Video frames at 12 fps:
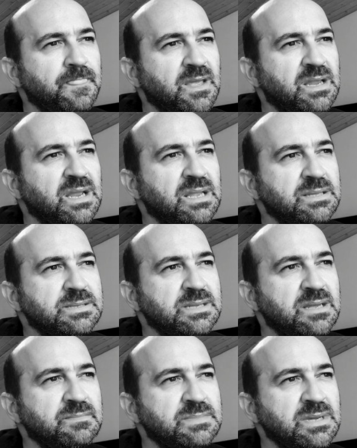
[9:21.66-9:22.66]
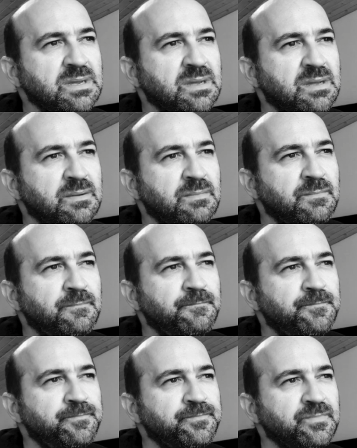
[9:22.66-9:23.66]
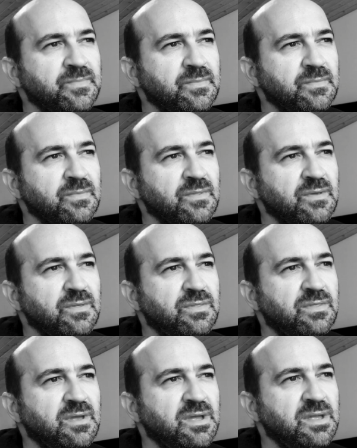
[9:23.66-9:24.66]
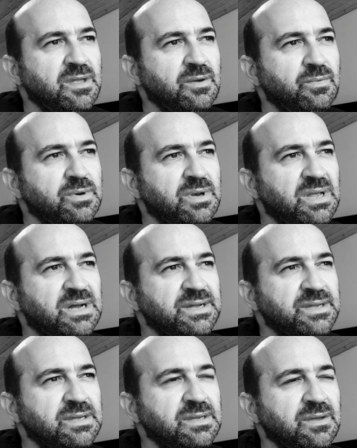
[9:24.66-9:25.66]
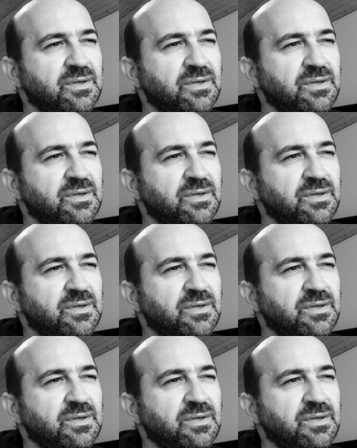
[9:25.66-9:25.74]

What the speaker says: and at the same time they would like